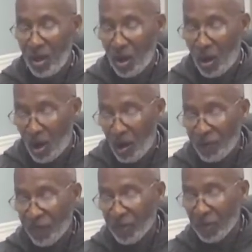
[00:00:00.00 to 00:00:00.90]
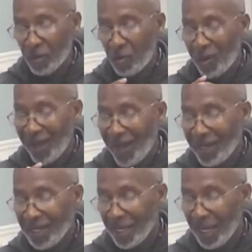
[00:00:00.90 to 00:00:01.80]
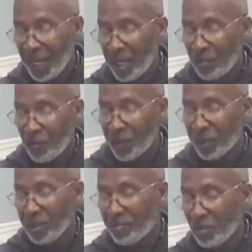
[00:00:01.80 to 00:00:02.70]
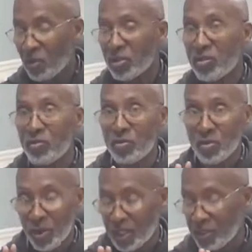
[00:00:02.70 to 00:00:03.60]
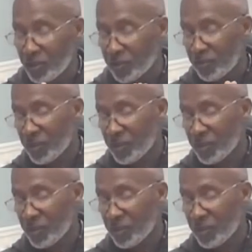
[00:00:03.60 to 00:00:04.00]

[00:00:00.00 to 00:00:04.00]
often go hand in hand with emotional triggers